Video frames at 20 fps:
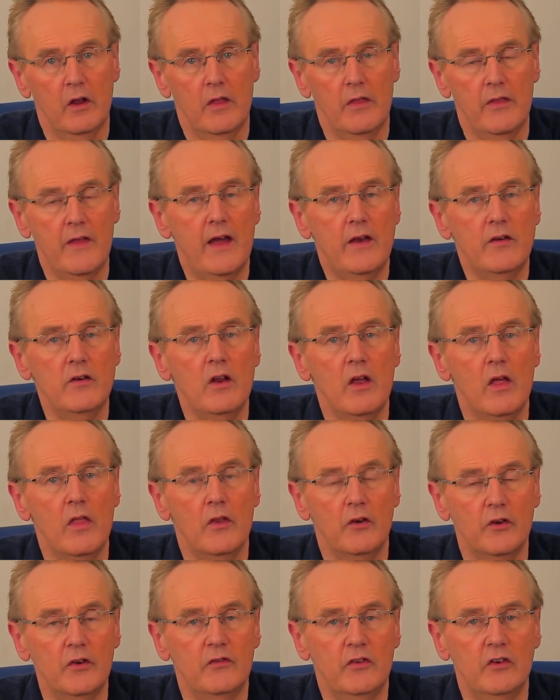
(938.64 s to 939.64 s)
then
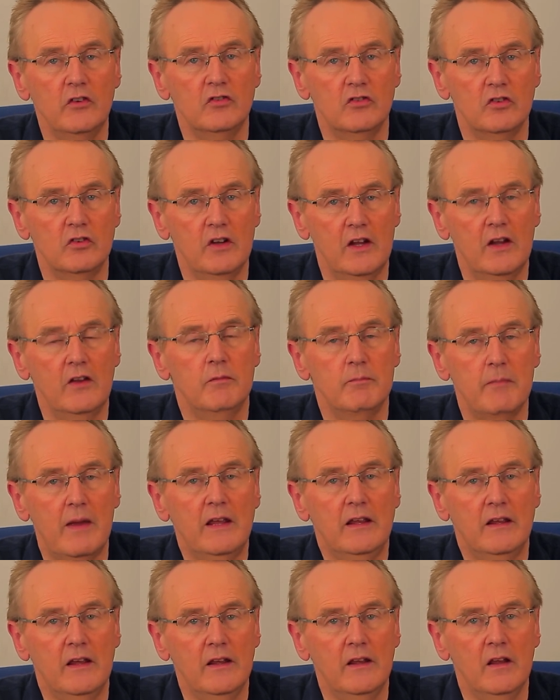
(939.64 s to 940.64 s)
the division is
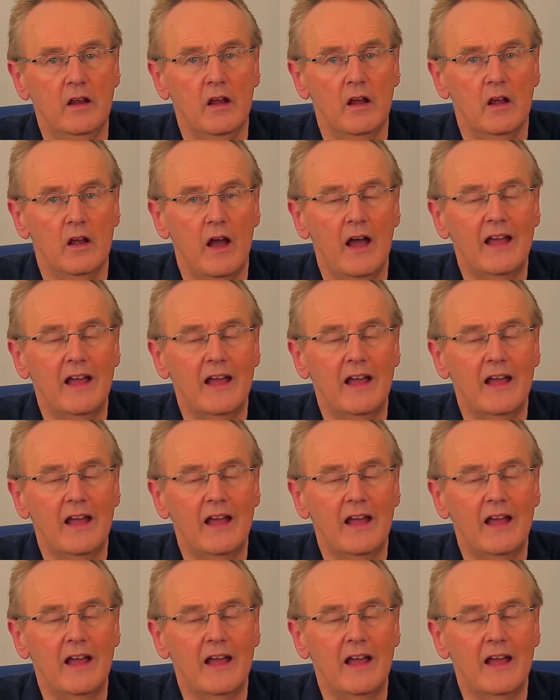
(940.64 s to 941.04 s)
making